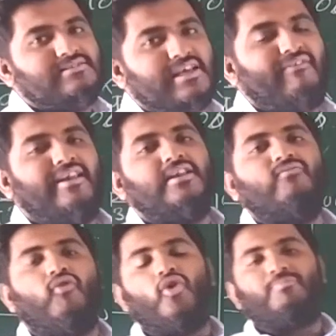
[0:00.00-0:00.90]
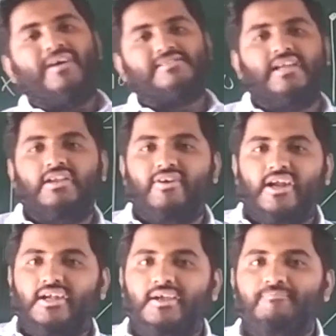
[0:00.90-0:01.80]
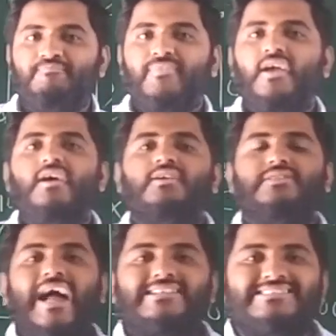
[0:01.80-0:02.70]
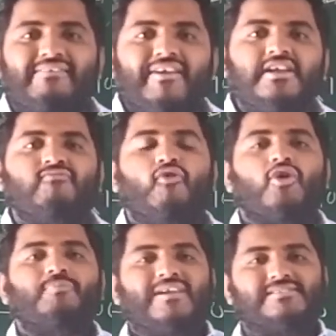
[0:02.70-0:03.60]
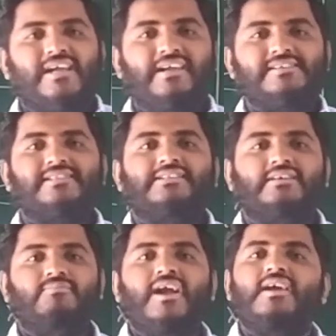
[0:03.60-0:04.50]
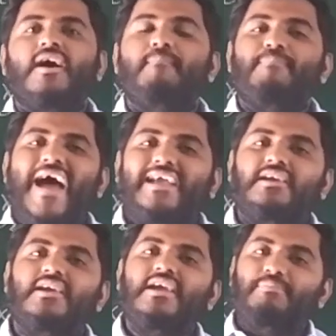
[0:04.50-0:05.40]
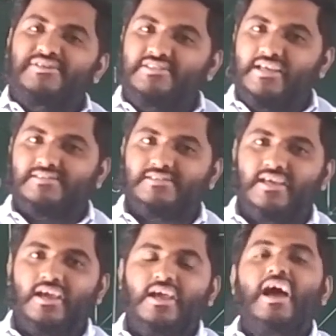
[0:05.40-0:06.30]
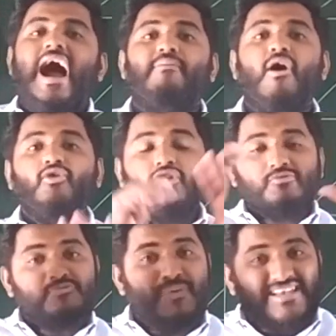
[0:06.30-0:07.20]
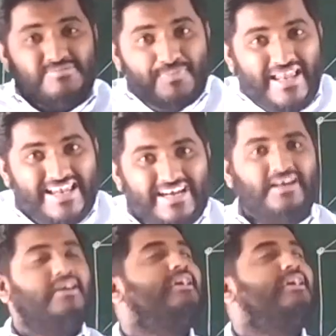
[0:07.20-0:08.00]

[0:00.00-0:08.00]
74% you are getting. That 74% is nothing but packing efficiency, amount of space filled